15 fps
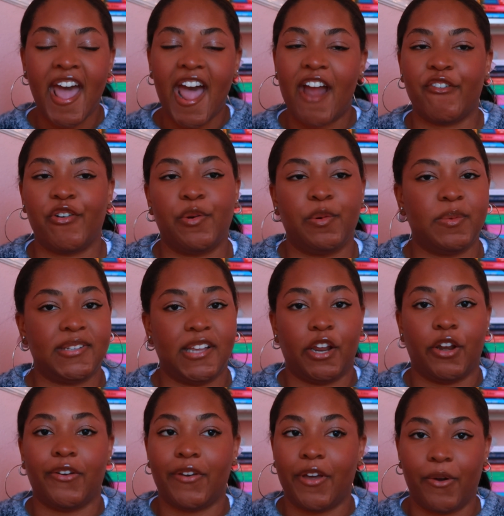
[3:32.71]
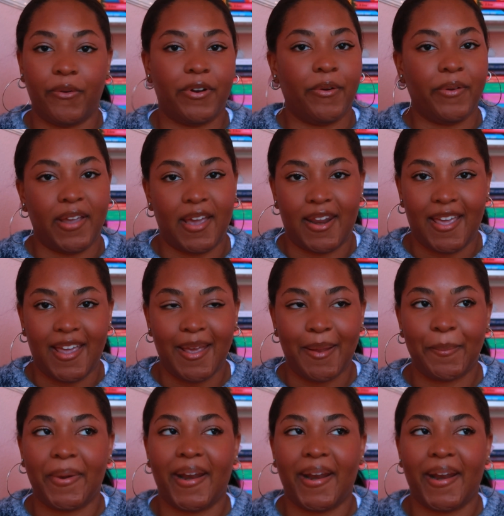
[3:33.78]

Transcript: everyone was like, no, don't get it,